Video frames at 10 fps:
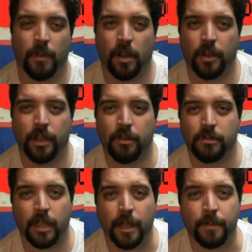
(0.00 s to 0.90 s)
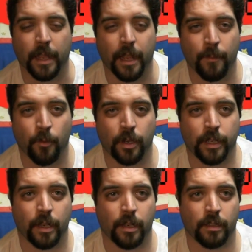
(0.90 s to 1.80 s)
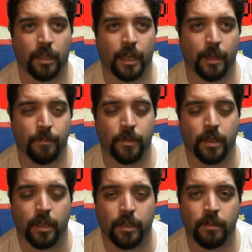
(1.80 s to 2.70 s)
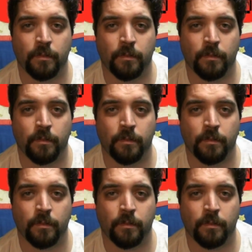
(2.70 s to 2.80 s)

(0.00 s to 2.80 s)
Mario type game where you gotta line up the